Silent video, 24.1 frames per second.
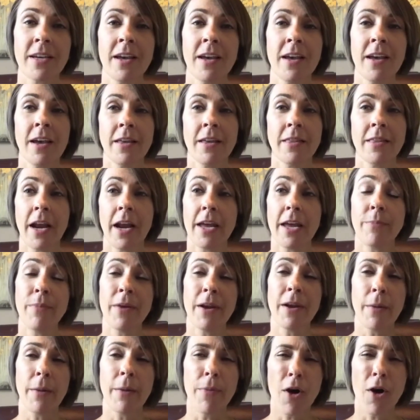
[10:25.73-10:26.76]
that I had
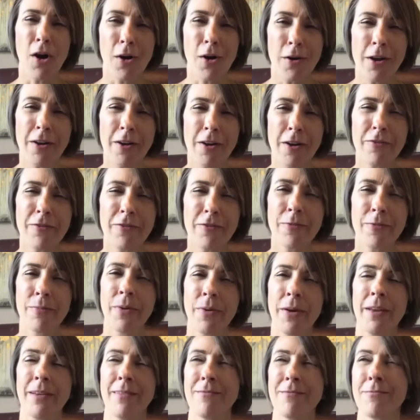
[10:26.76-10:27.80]
been a part of,
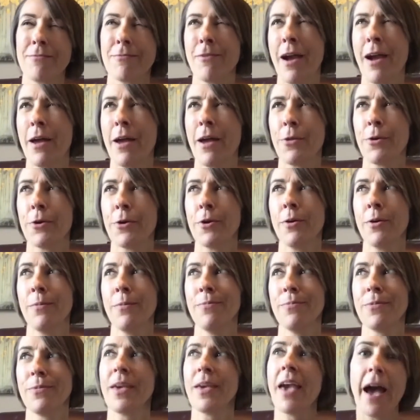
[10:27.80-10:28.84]
but rather
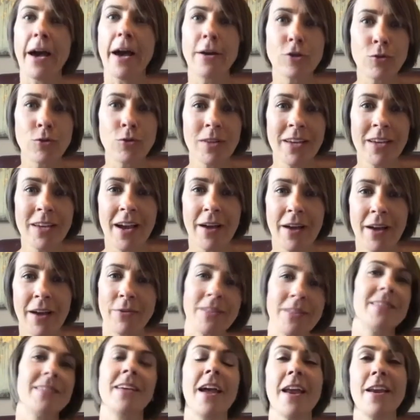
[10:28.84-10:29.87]
casually, I
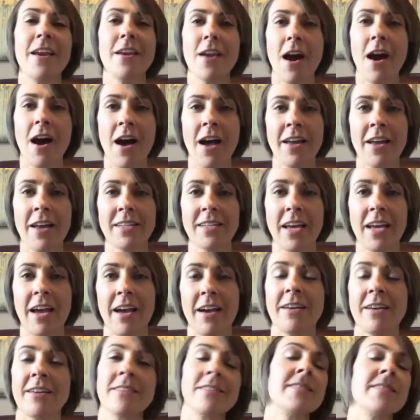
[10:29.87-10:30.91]
would say, not
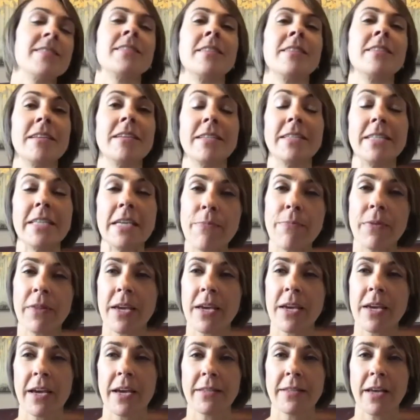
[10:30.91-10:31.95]
as
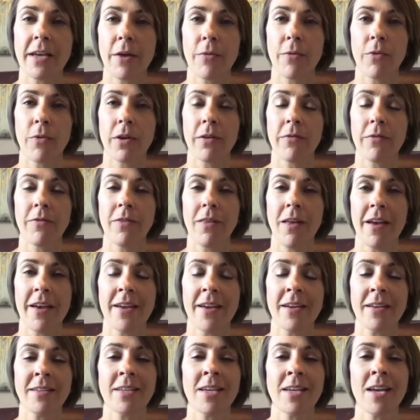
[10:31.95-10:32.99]
deeply as I would have
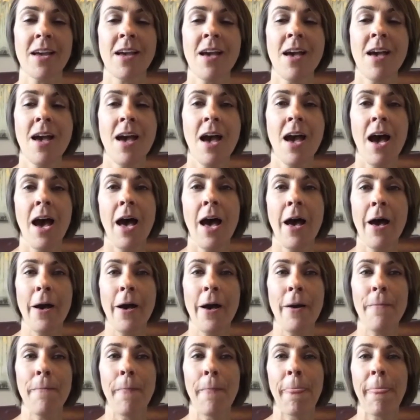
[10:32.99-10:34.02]
liked.
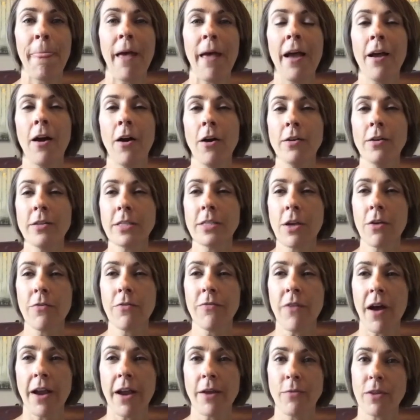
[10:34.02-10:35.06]
I also
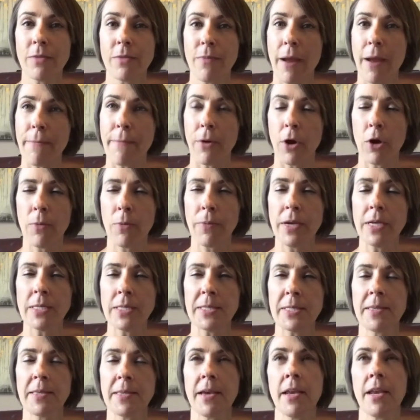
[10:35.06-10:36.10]
find with my
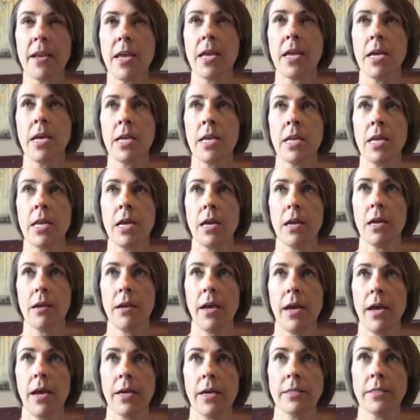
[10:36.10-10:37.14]
purpose that it
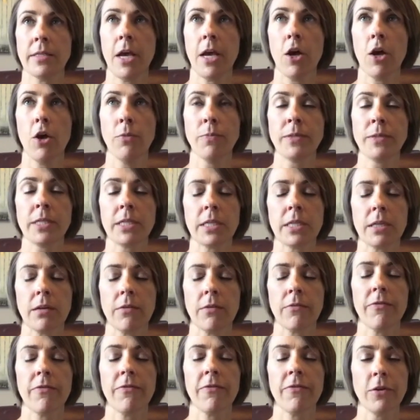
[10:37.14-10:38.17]
has helped
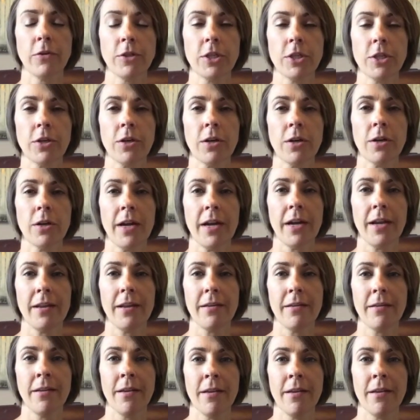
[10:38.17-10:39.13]
filter in